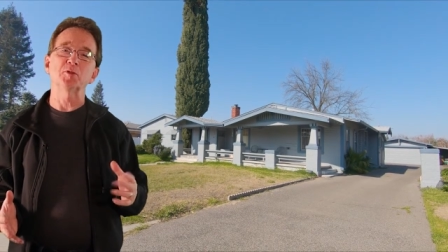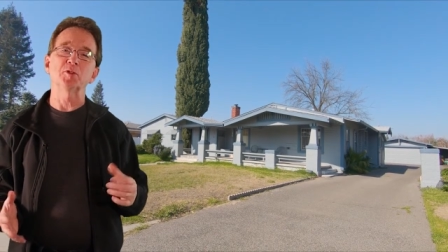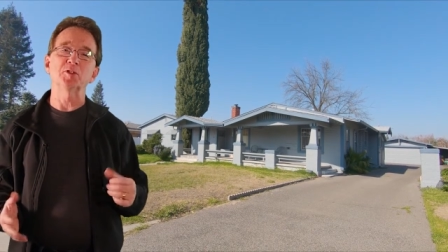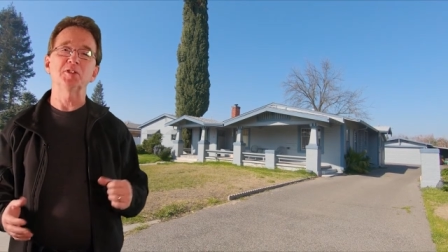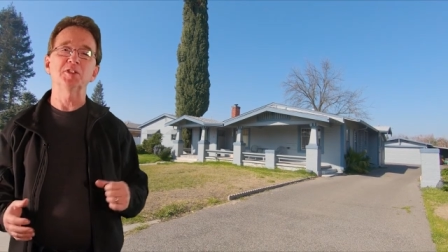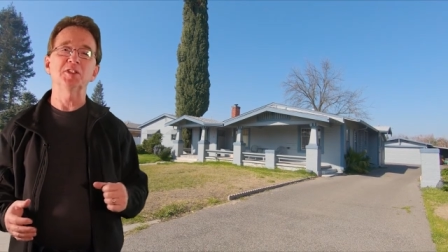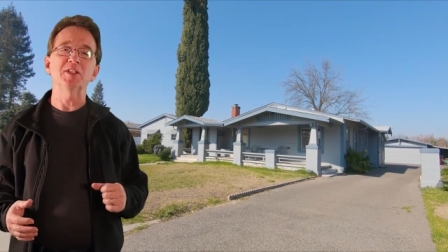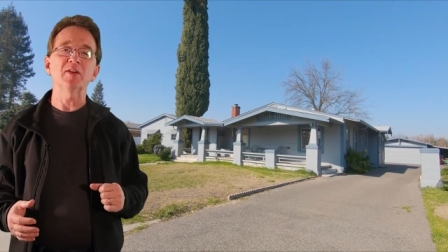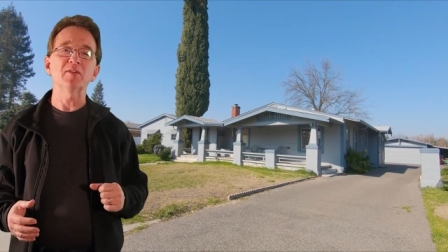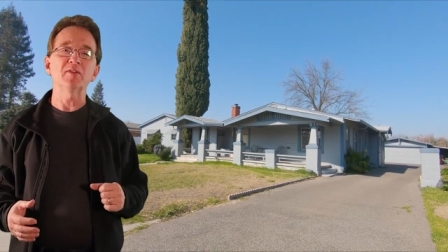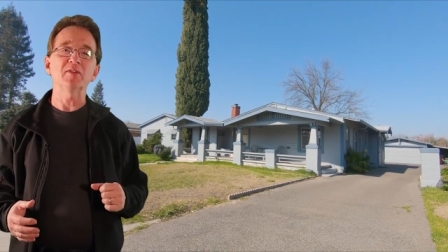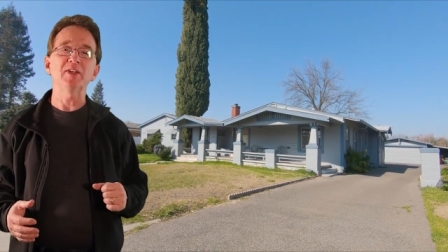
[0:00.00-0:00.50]
with
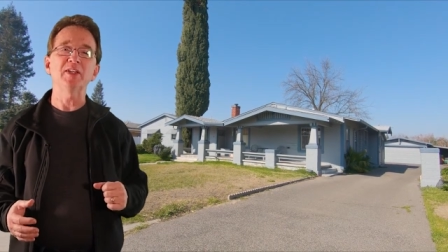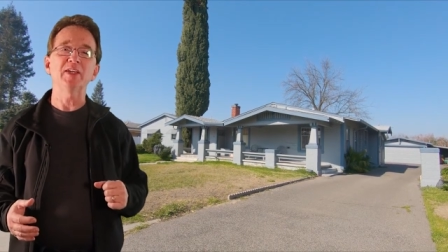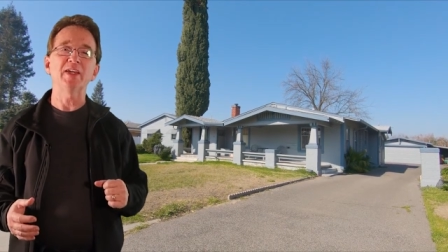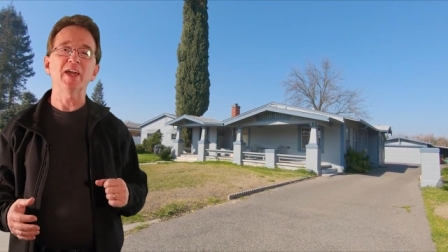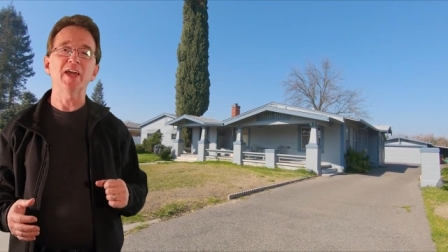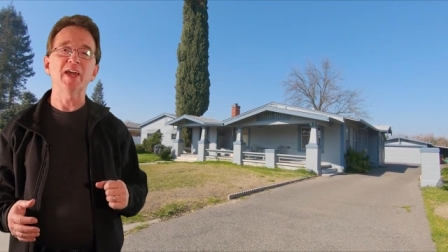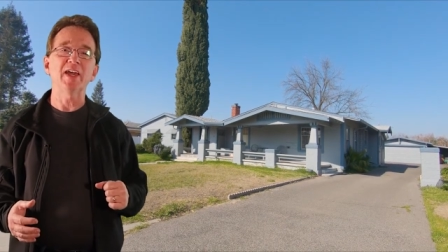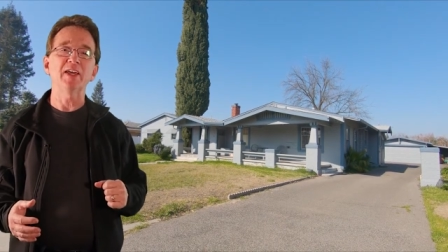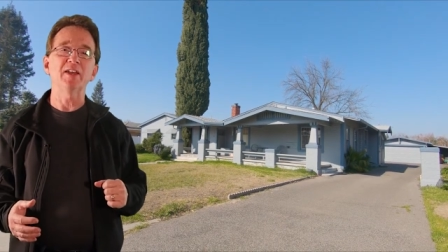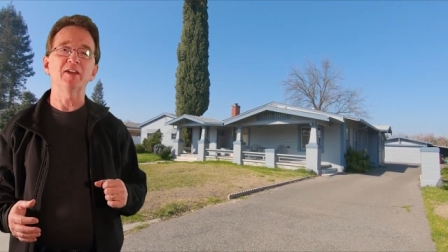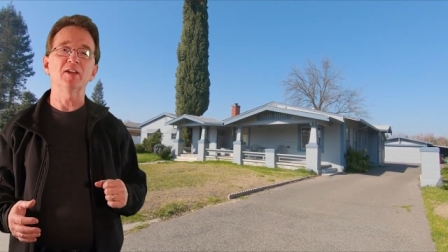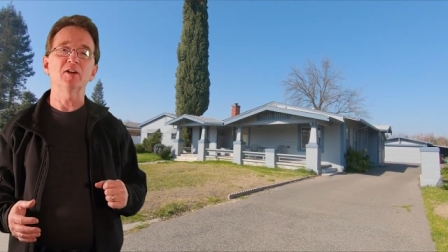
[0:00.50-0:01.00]

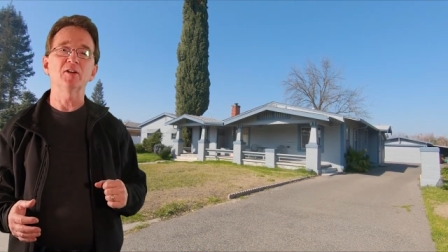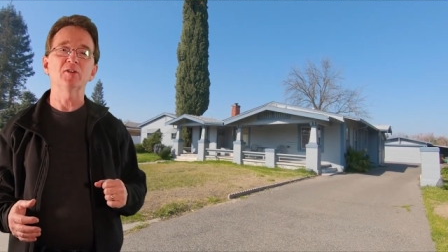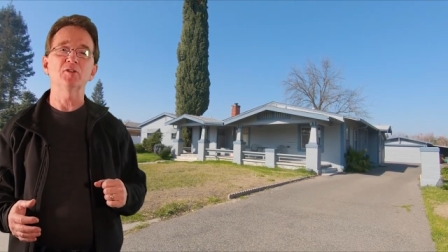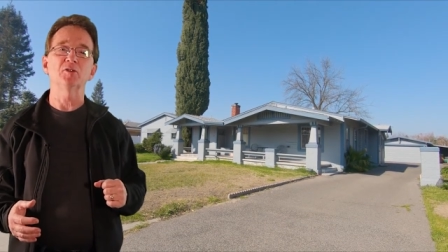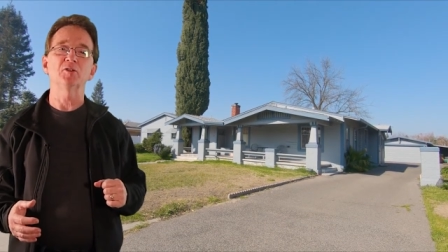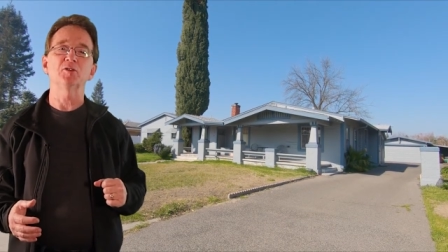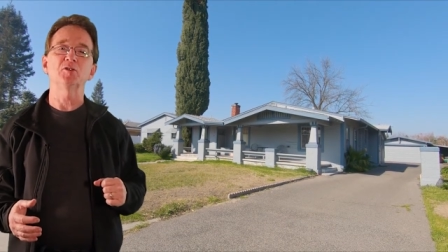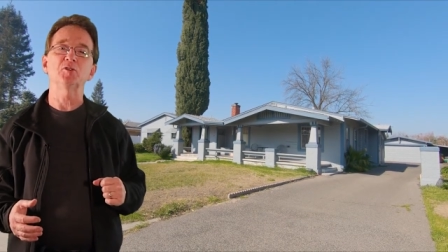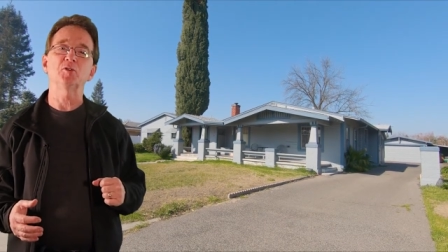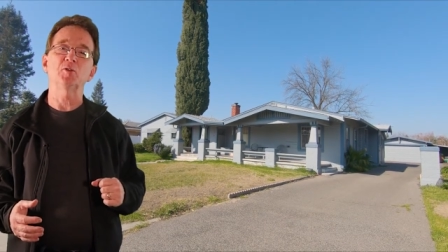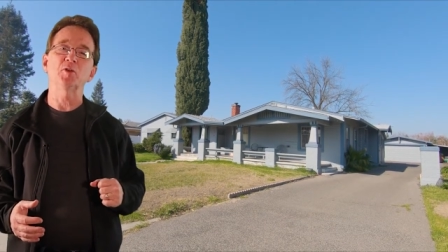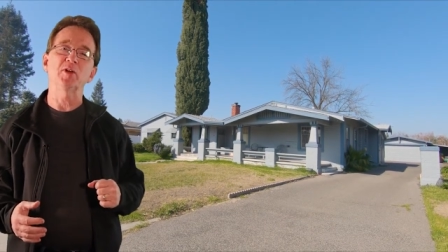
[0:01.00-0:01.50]

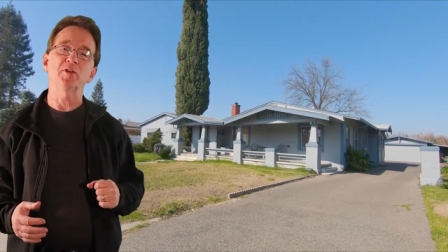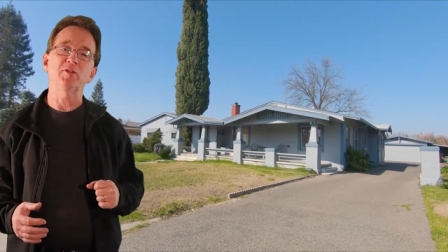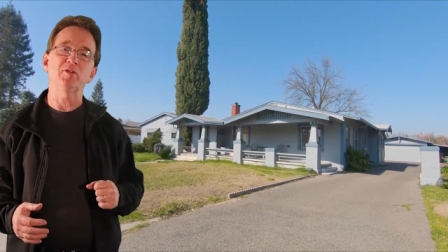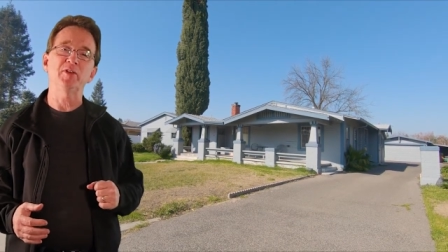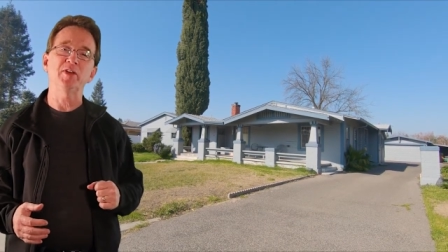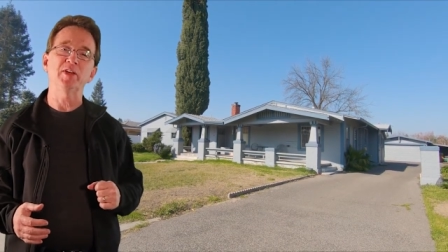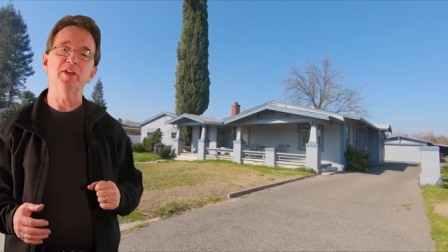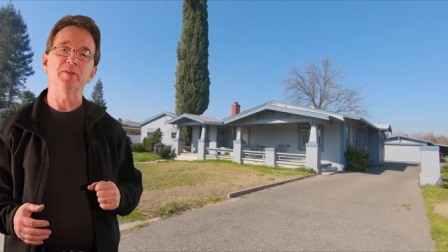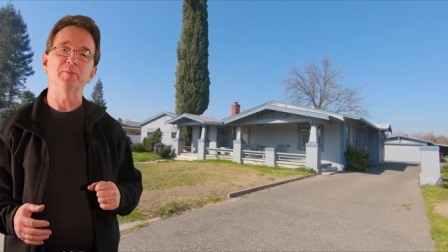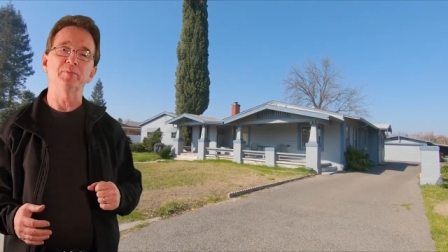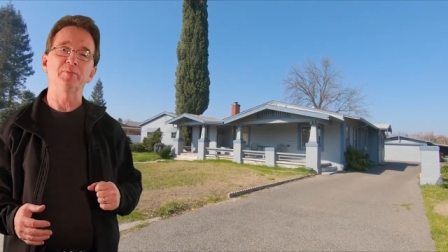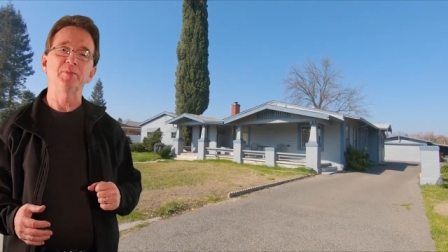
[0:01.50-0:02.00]
7,800 square
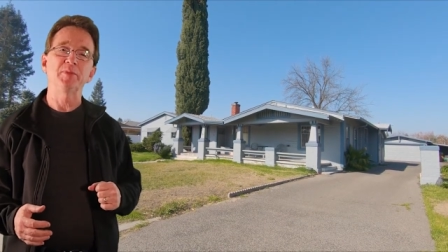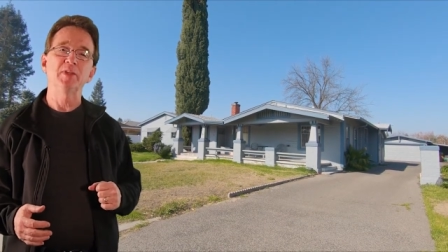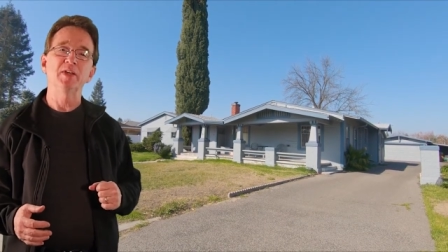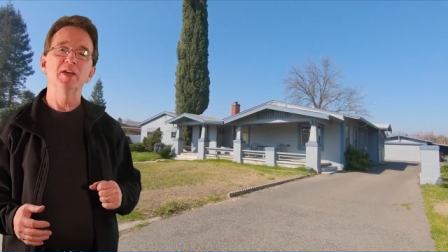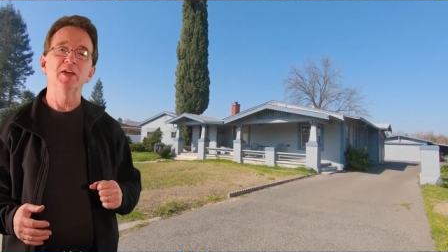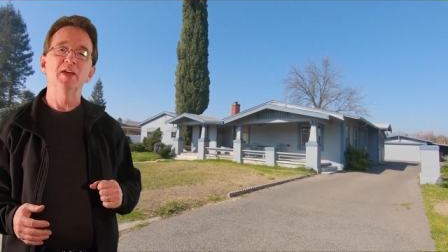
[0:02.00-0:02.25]
feet.